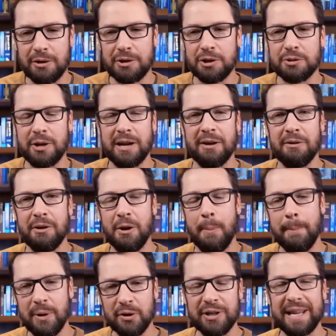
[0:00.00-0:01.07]
to try to
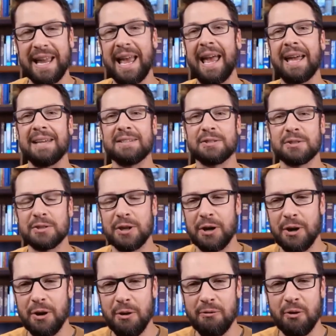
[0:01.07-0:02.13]
build a case
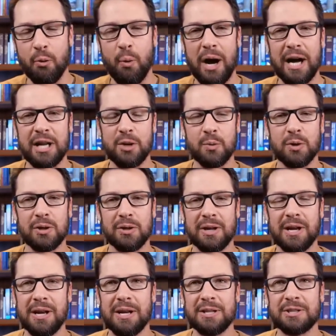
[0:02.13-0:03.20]
for why you will
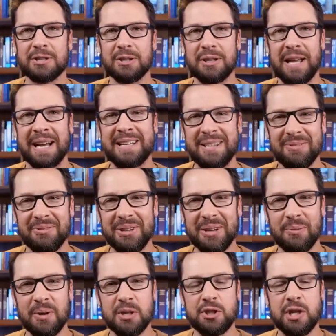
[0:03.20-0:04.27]

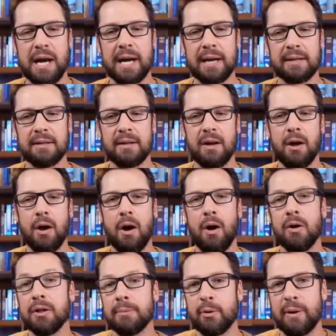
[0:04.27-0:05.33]
selectively reject all
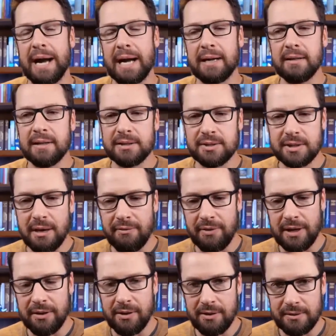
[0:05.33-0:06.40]
the miraculous stuff
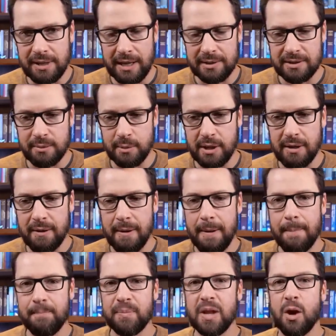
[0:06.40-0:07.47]
in the New Testament
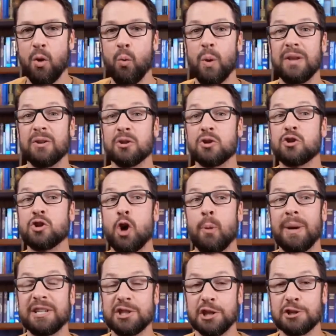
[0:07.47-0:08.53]
when there's so
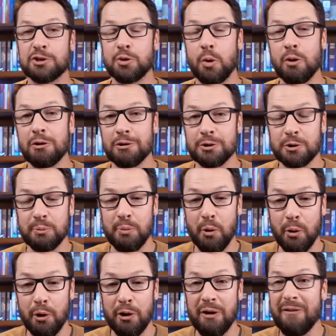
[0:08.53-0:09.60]
much historical
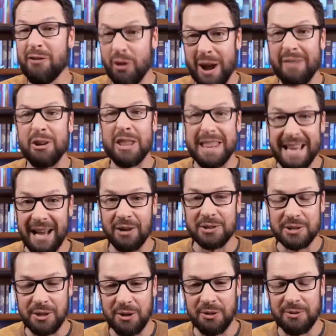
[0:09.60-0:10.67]
support for everything else
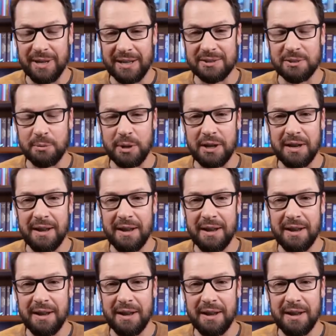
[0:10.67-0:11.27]
in the New Testament,